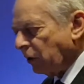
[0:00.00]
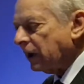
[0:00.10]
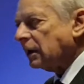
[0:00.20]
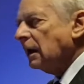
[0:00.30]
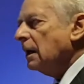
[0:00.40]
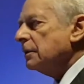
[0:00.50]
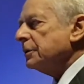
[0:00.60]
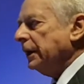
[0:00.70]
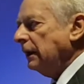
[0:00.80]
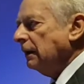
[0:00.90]
You had
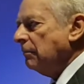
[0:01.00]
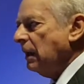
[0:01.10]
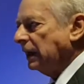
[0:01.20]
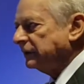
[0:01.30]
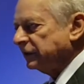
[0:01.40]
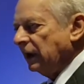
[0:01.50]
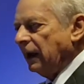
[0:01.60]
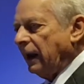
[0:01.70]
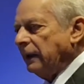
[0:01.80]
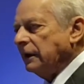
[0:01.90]
3 minutes.
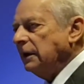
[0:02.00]
And the